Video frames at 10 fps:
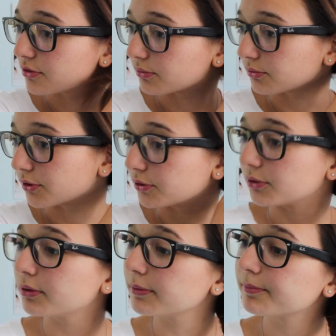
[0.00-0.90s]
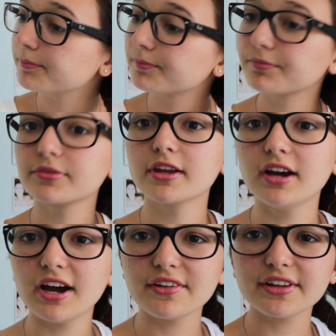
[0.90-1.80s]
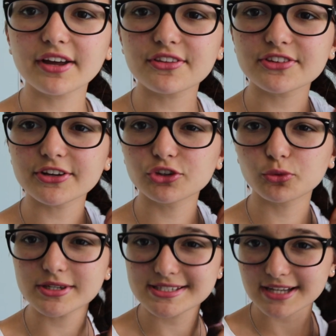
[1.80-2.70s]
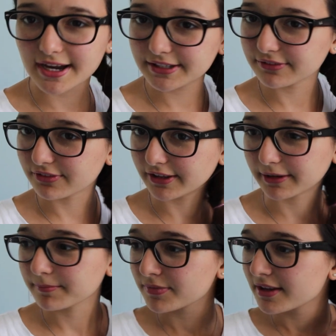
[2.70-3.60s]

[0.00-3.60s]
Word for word: through. I only got get this like twist kind of thing.